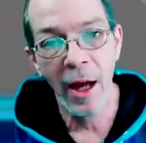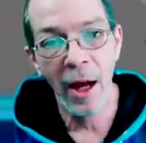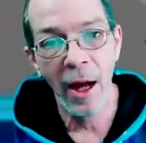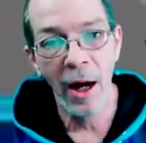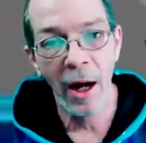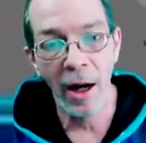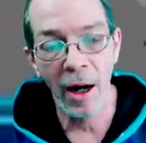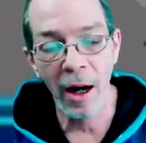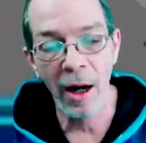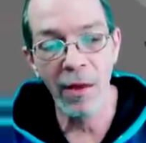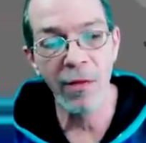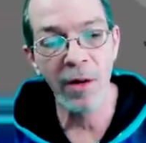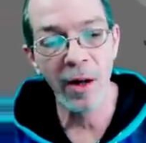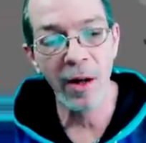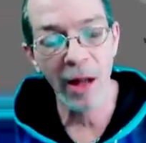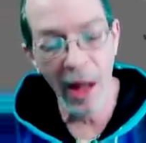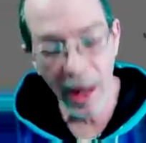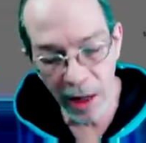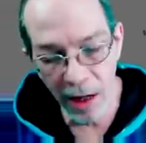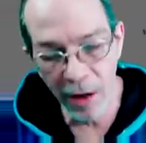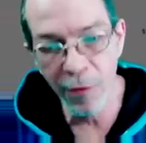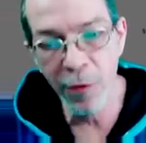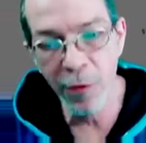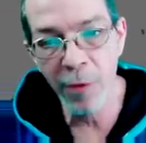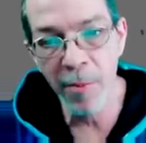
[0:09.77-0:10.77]
I have a lot
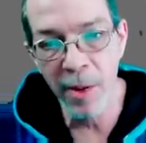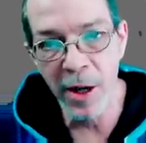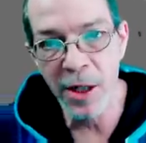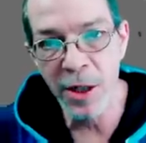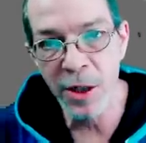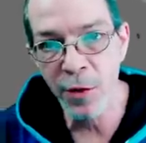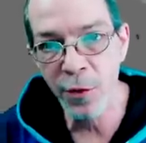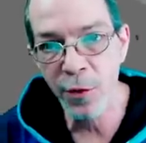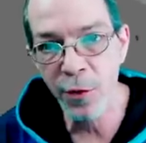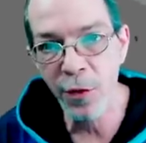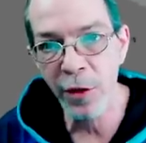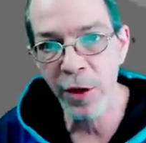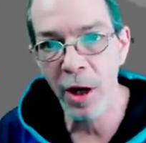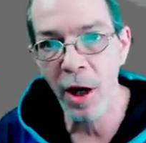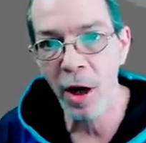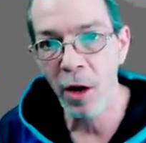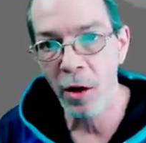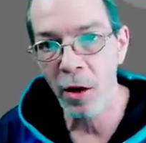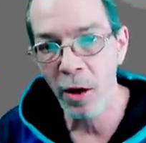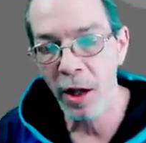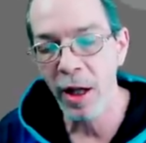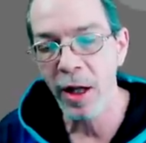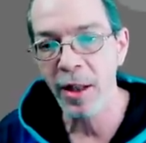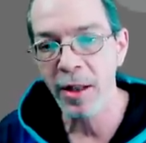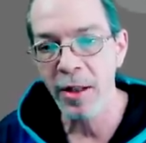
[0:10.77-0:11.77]
of information for
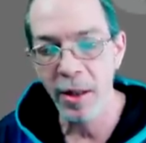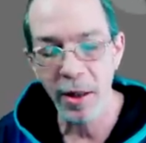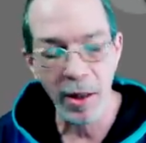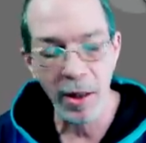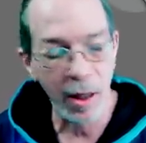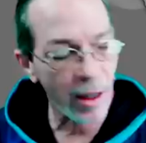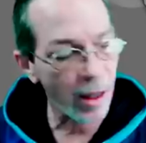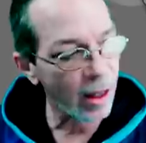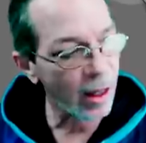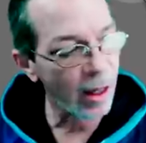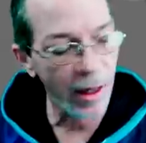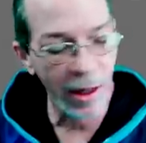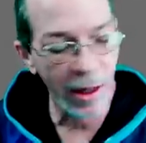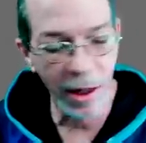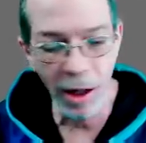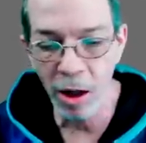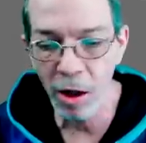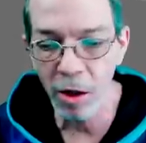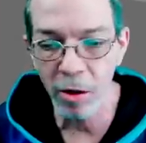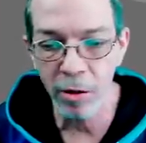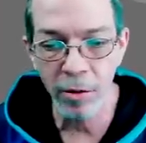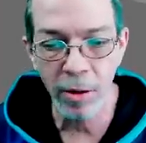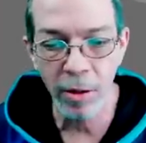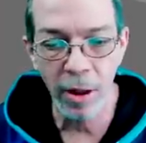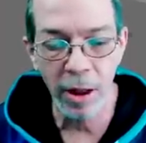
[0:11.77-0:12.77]
y'all. Uh, a lot of
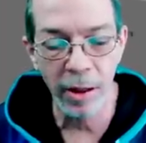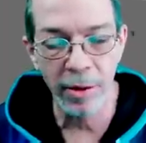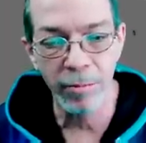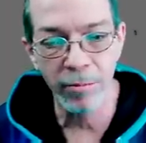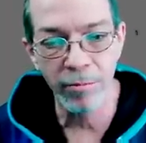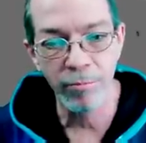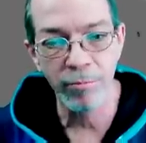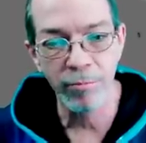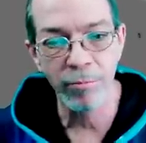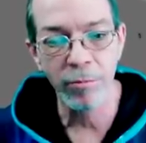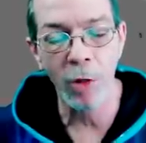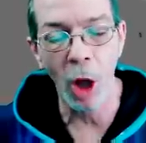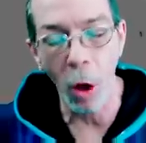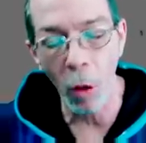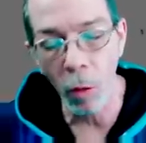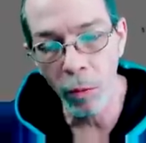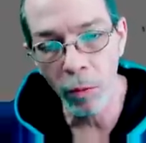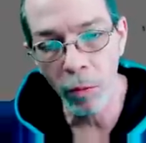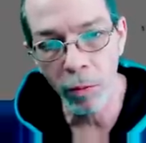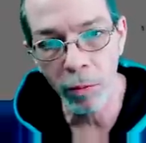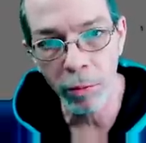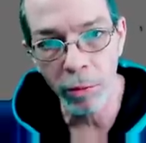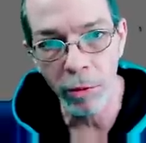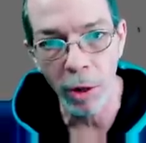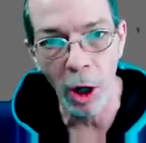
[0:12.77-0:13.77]
y'all uh, don't
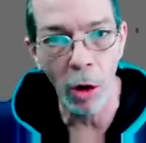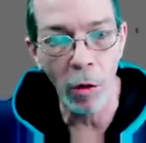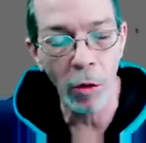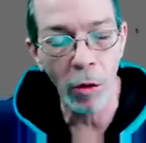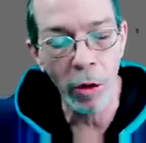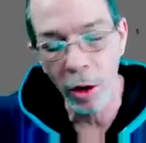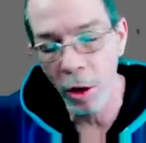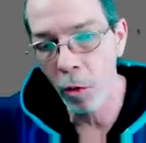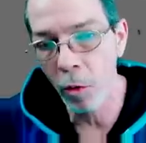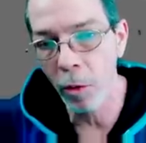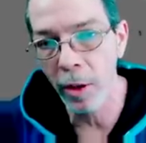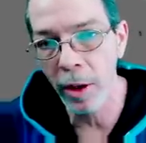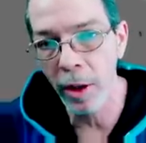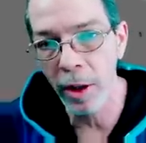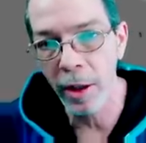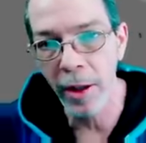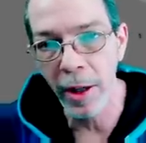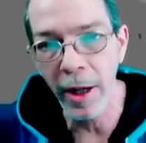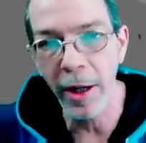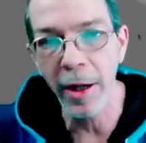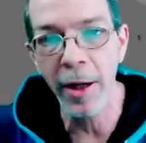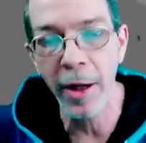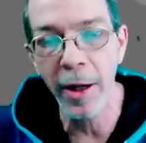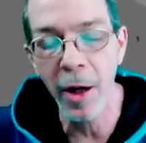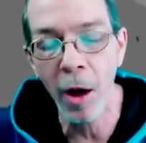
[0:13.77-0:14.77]
know, you don't really
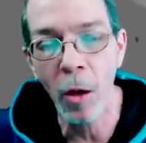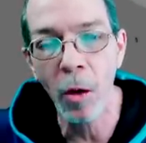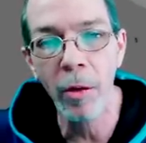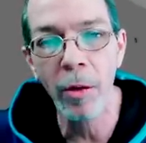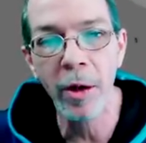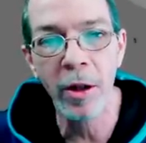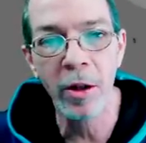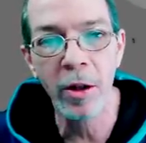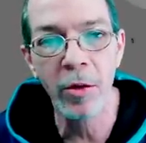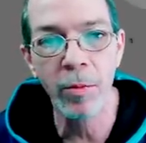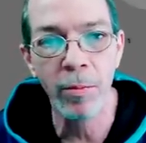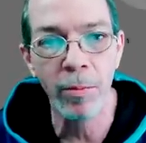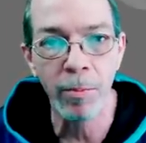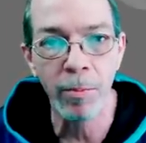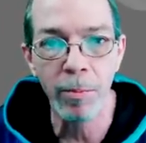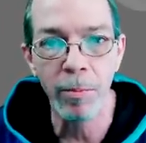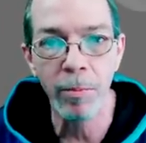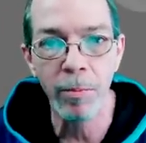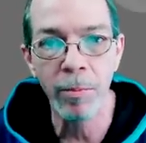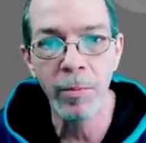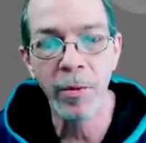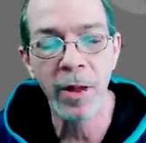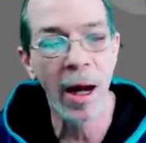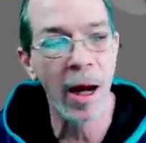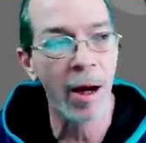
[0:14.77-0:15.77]
need to know. It's
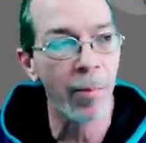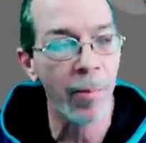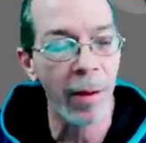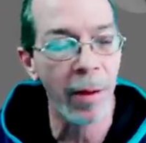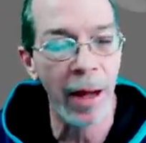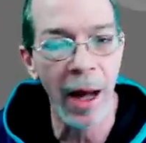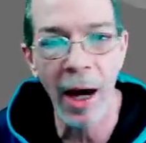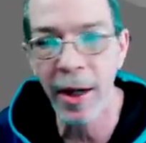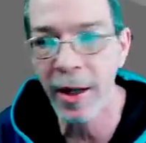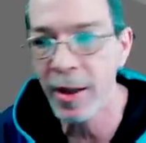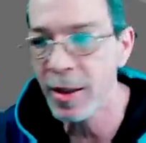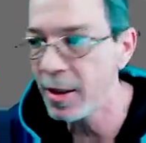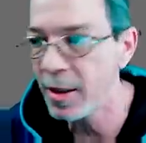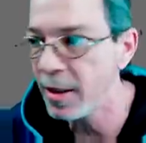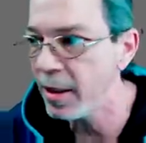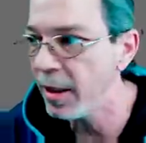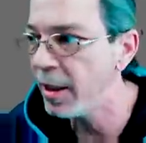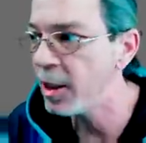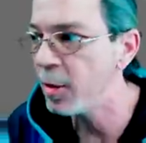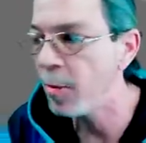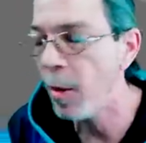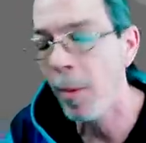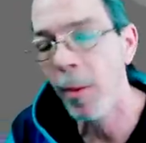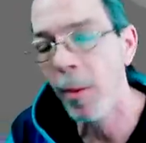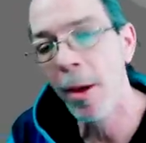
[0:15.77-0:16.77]
kind of behind the
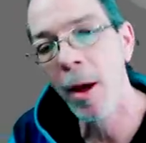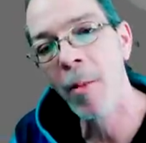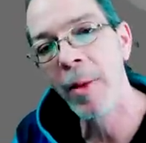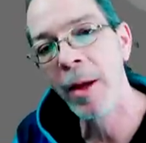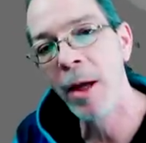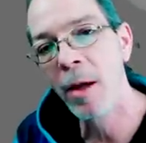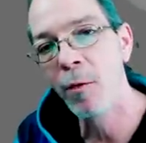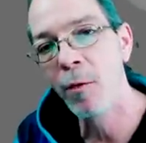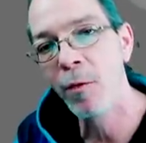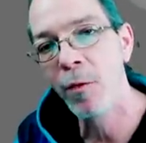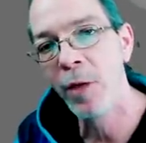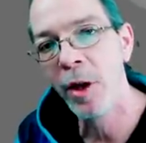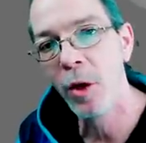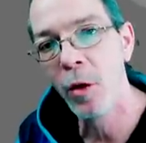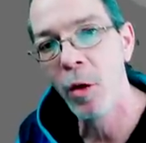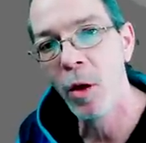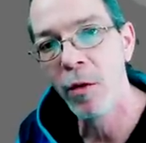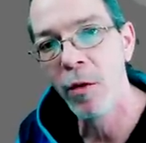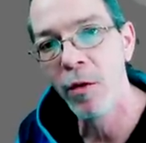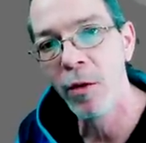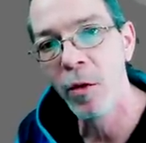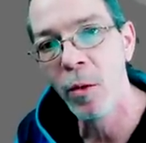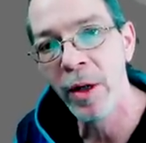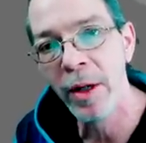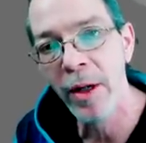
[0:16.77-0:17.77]
scenes. Maybe I'll make a video
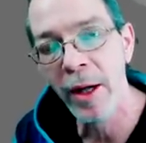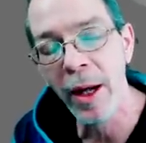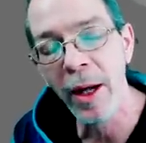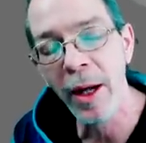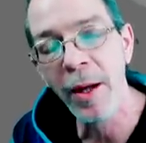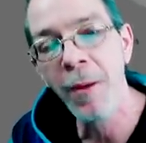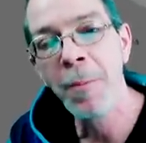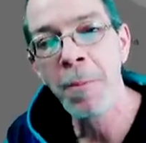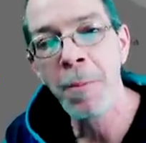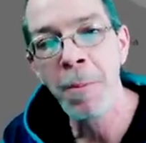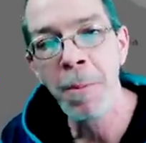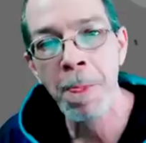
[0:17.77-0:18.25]
of it one day.